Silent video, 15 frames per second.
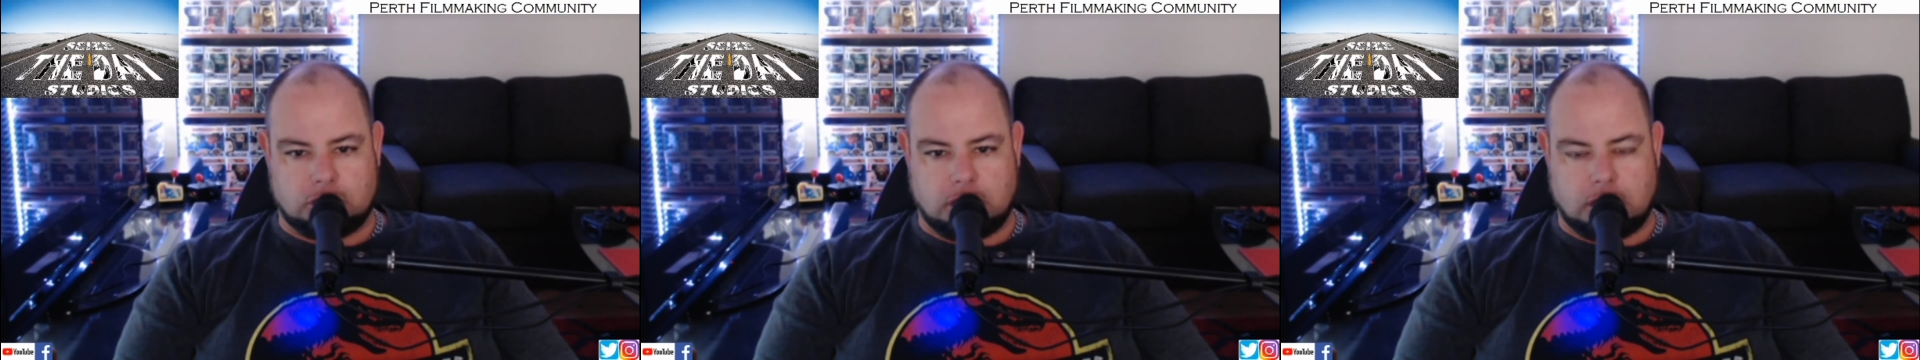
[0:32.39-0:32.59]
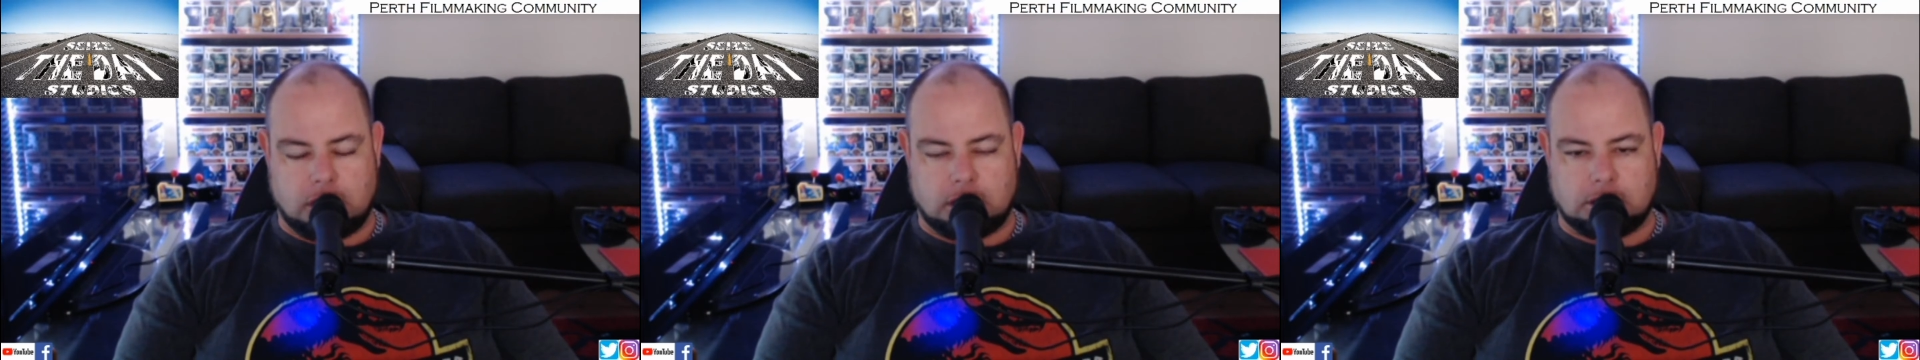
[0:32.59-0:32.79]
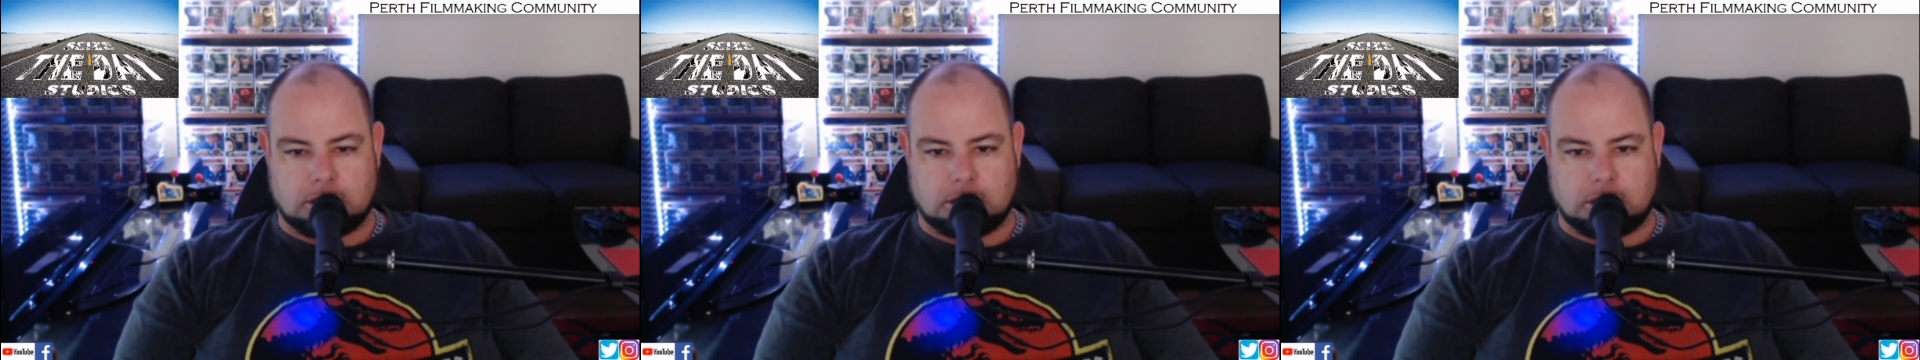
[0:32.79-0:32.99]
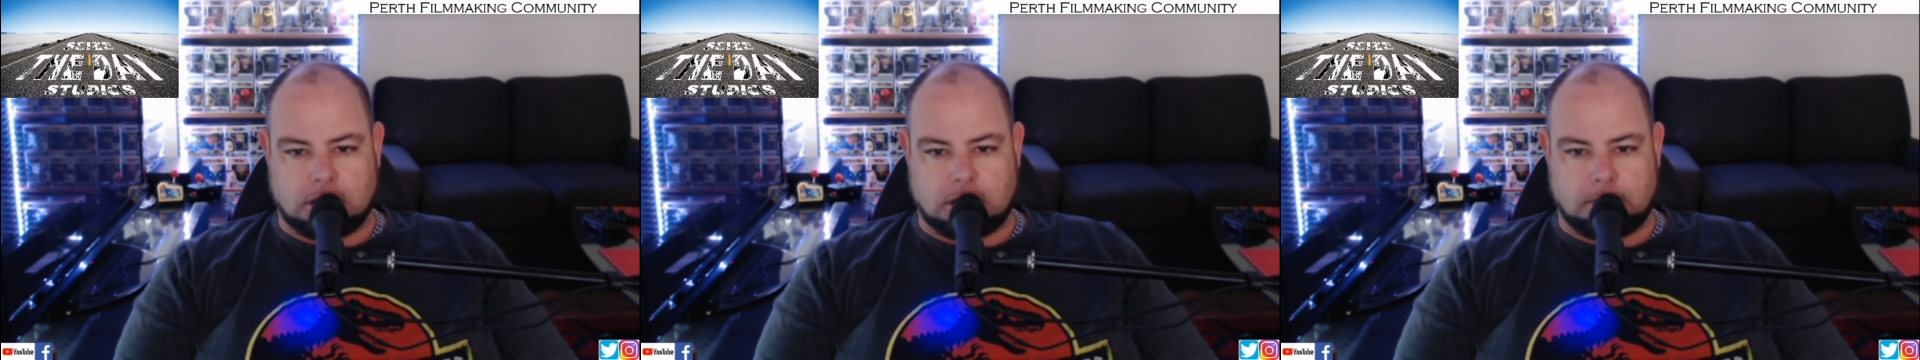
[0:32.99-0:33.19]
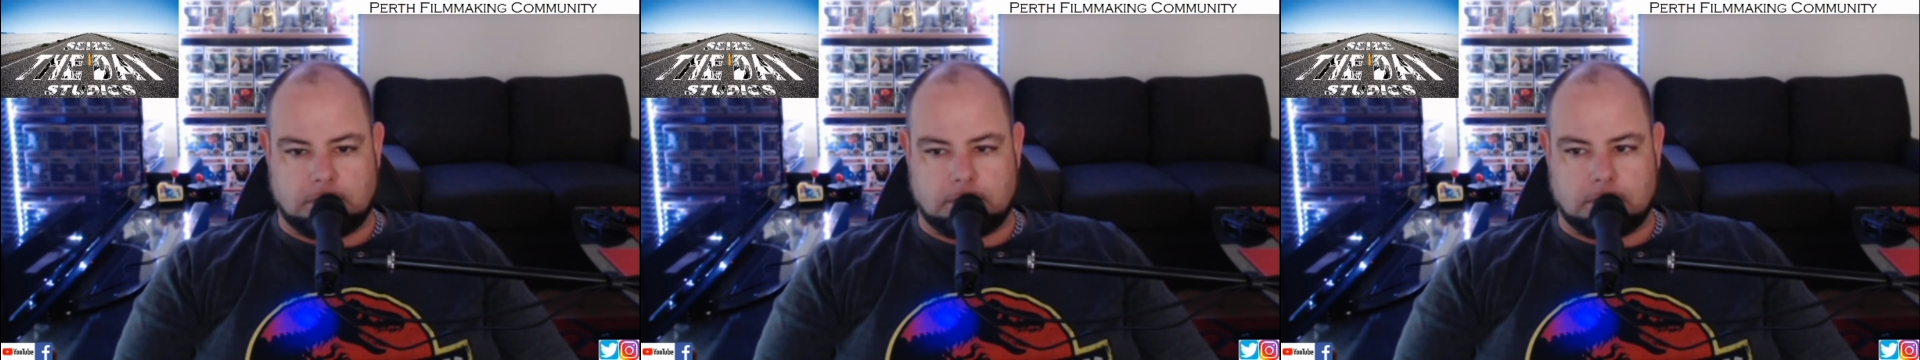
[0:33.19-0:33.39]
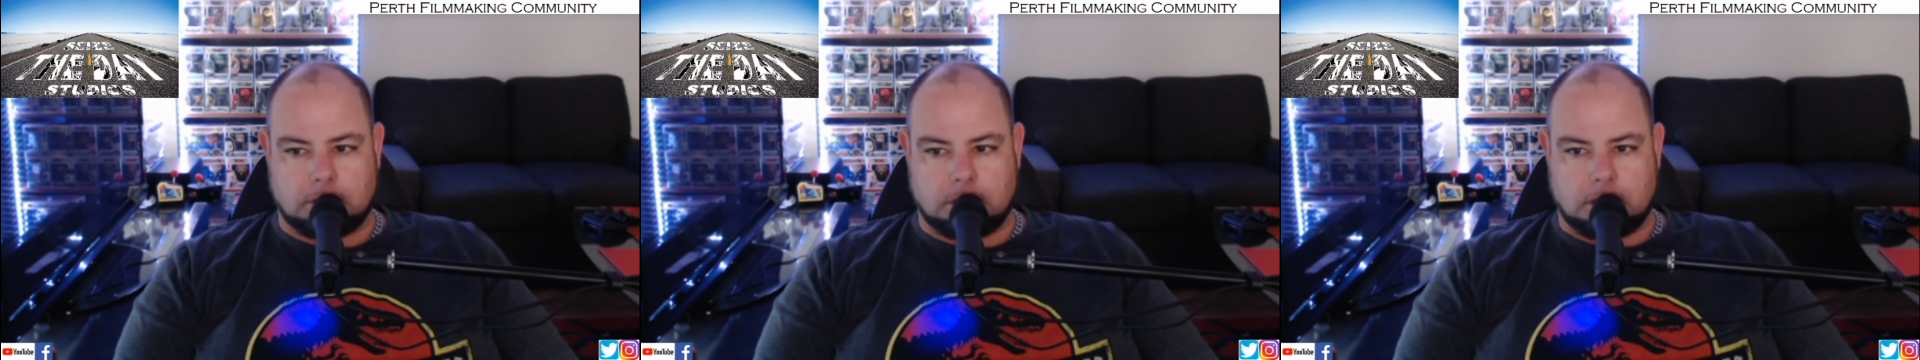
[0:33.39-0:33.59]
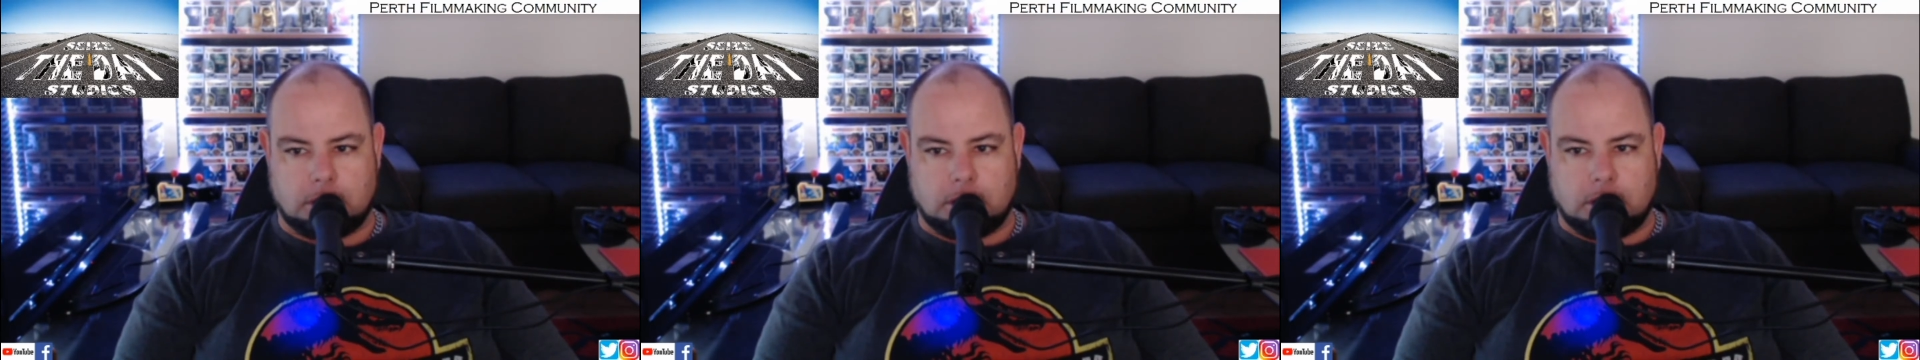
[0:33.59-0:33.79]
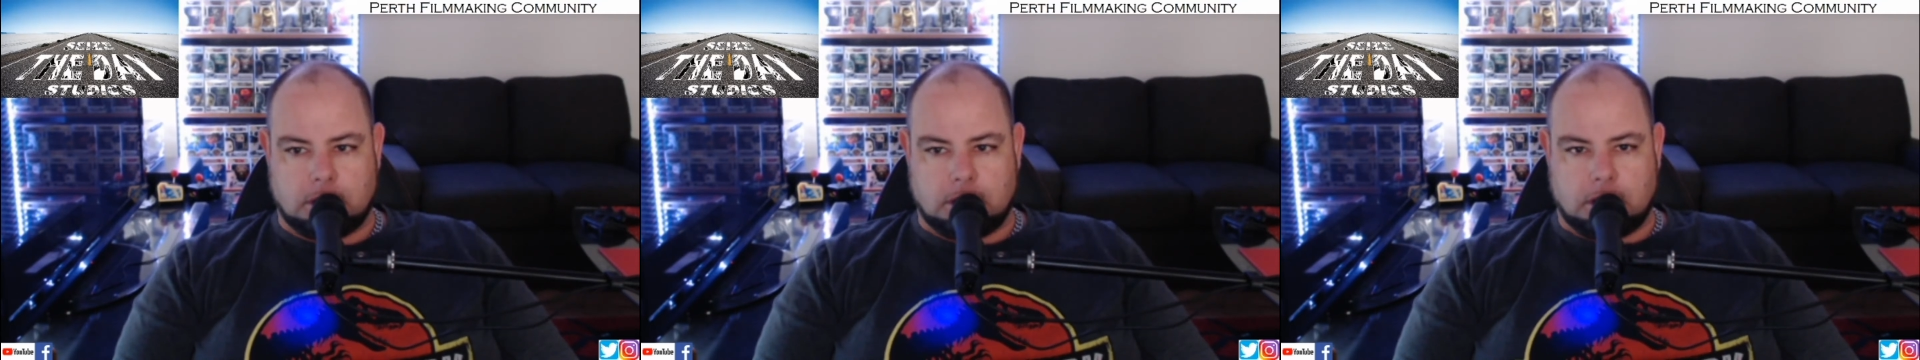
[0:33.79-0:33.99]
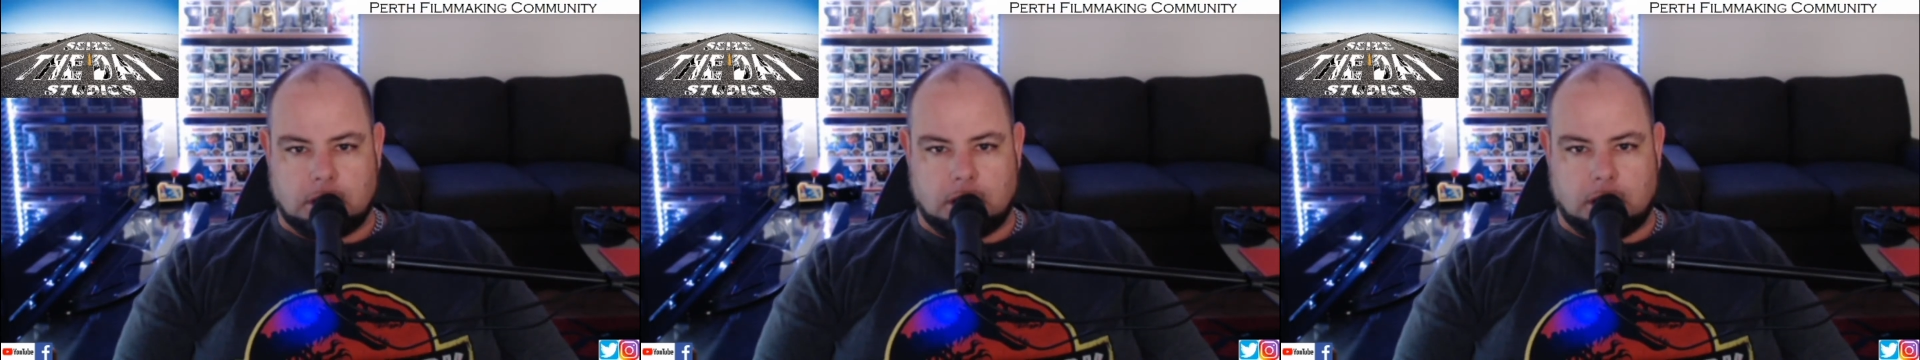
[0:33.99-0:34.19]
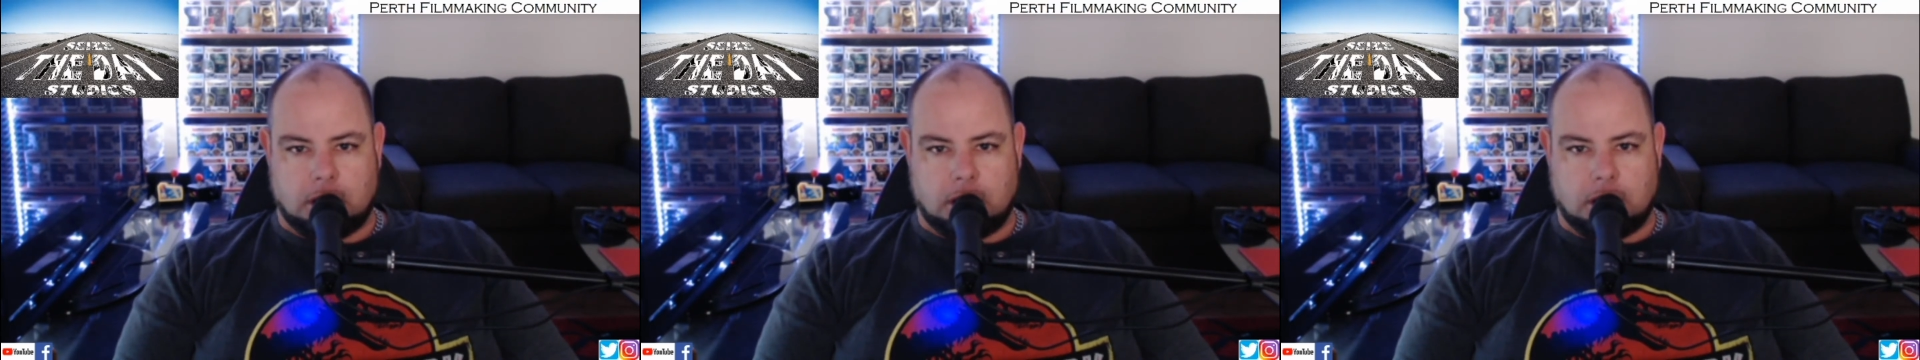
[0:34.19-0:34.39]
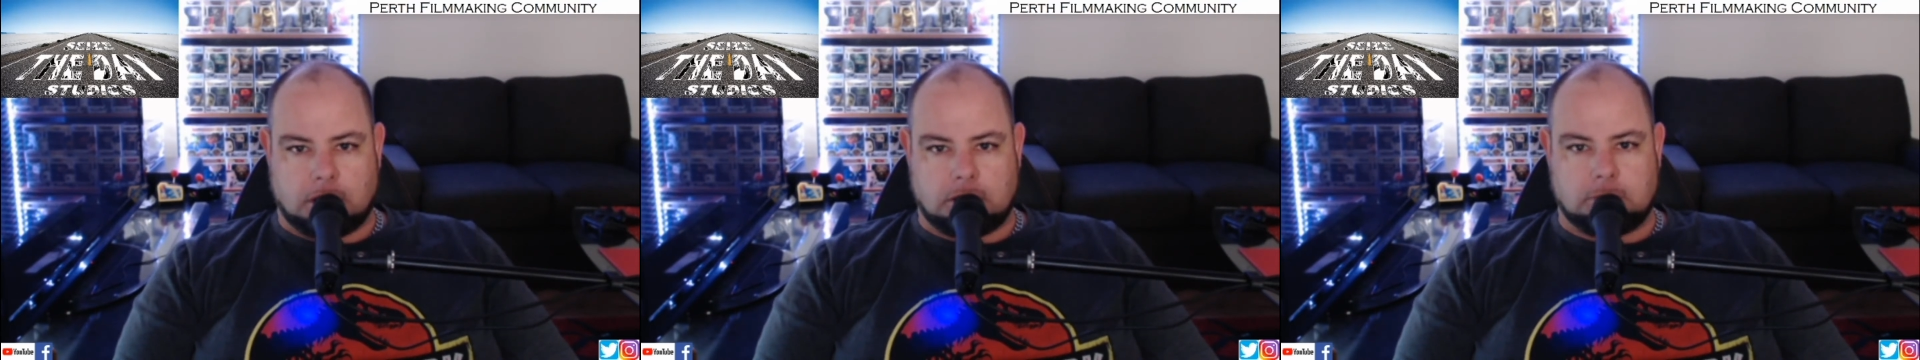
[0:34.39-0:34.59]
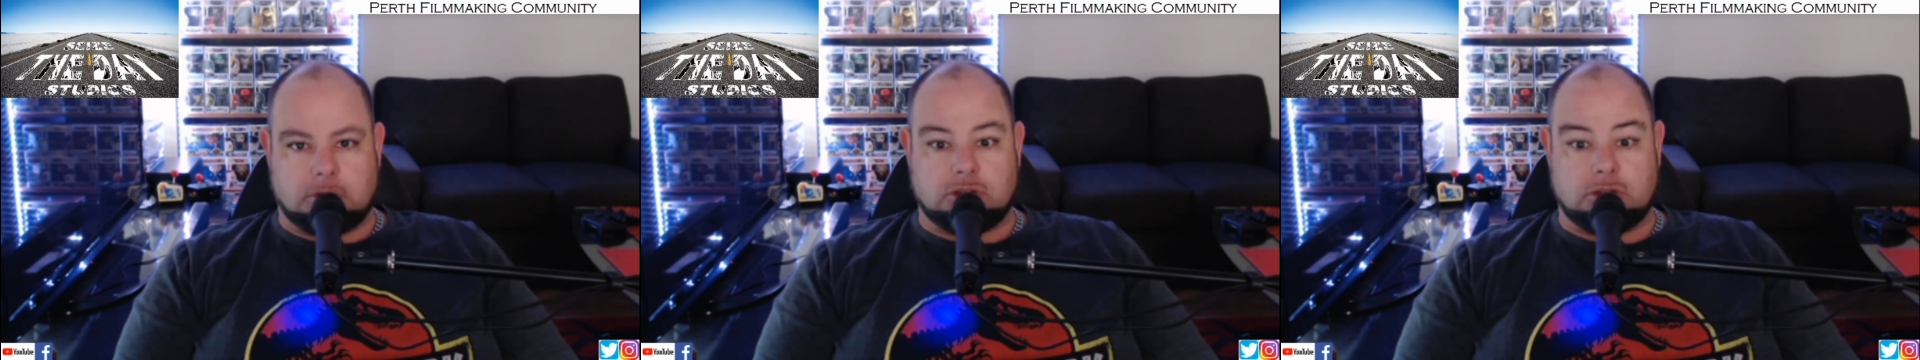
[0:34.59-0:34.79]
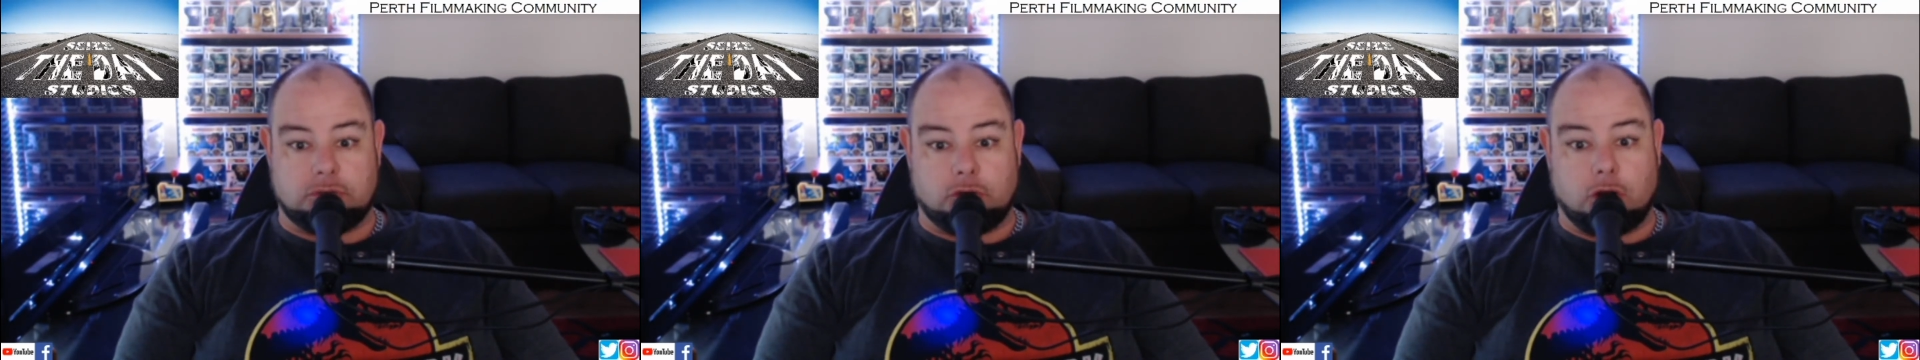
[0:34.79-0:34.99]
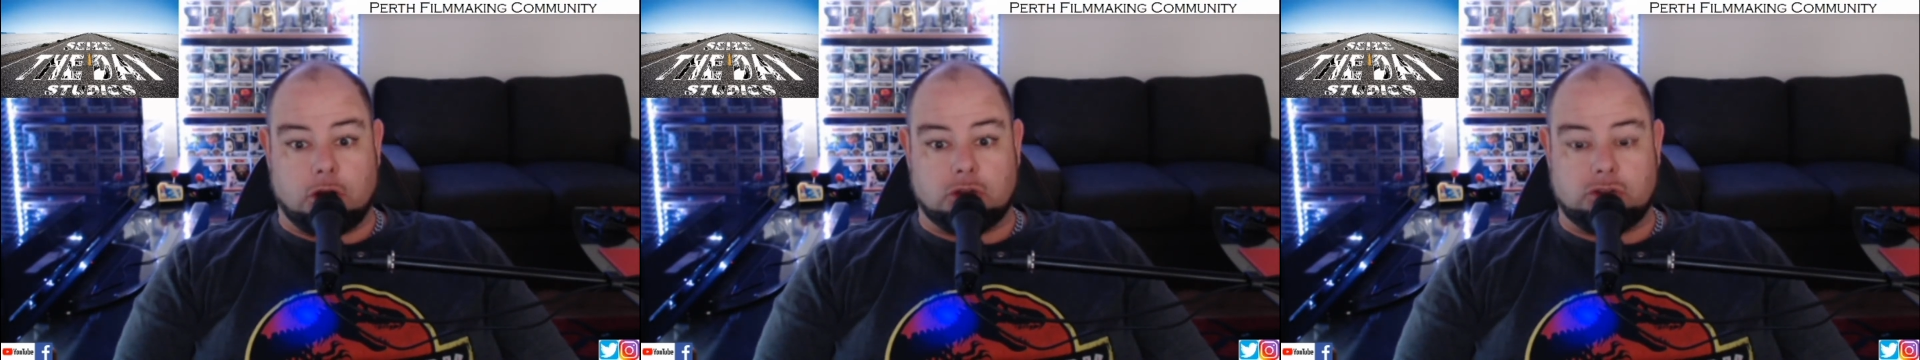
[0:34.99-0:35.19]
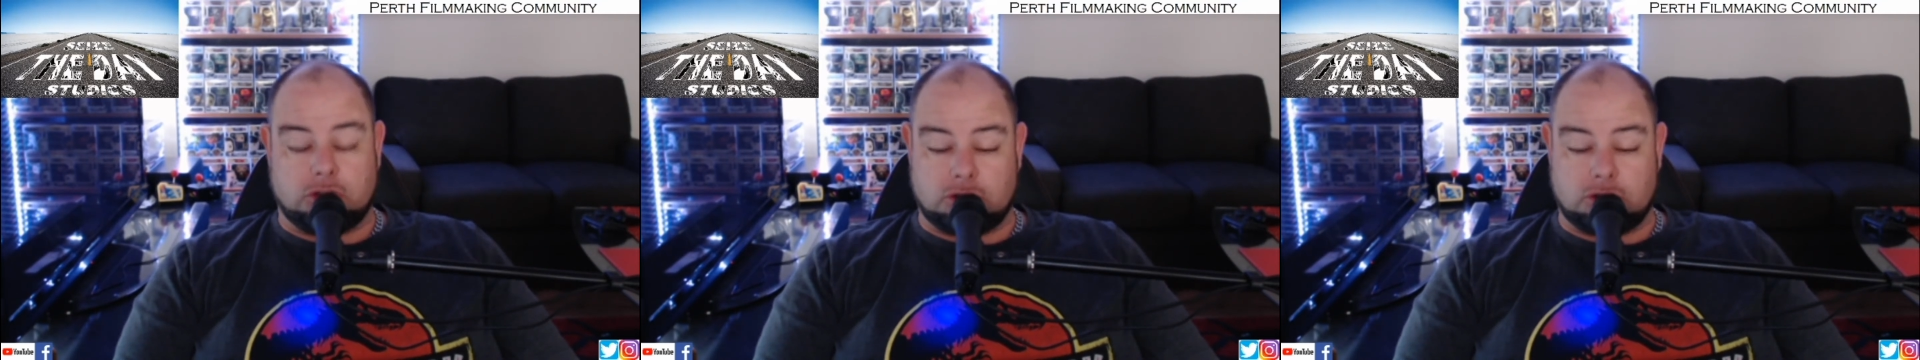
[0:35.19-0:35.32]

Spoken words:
and domestic violence,